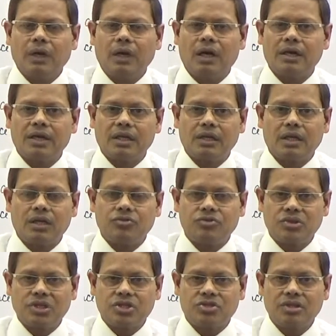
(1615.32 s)
under
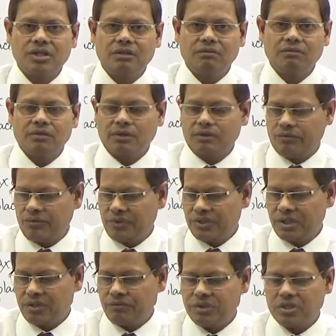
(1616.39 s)
GST
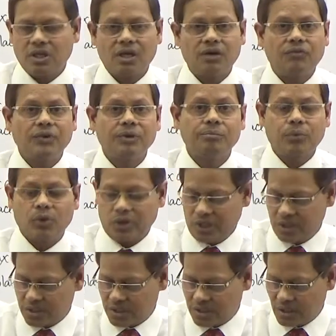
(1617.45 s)
which are of
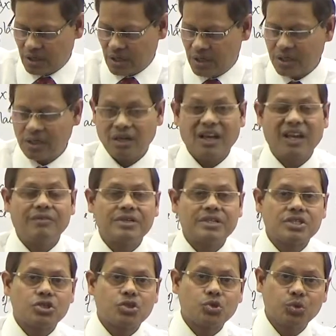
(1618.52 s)
importance and
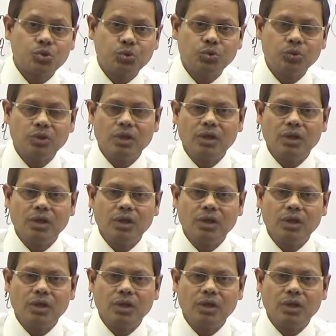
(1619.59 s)
relevance to you,